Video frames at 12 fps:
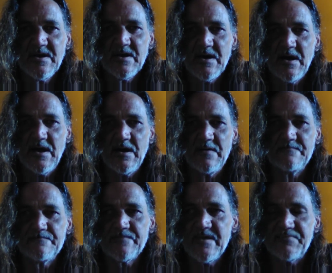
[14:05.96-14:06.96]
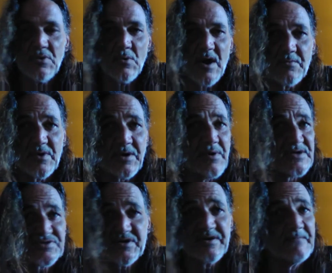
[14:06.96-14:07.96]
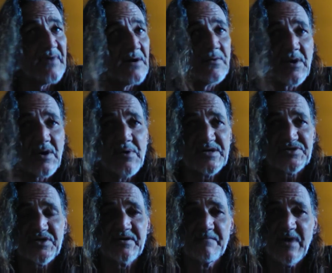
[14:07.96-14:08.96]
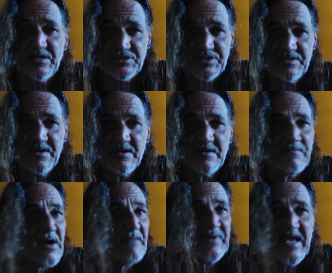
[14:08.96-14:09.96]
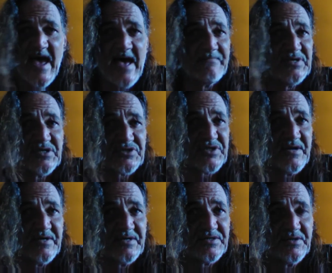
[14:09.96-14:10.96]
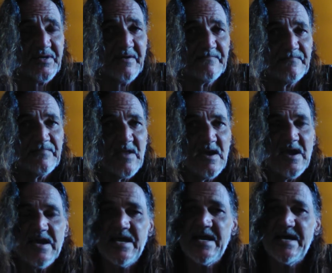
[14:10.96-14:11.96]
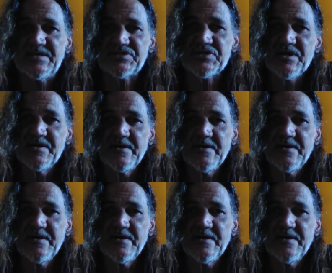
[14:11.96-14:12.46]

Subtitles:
if you want to request it, you better request it a bunch. But I'll be happy to send it to you. It's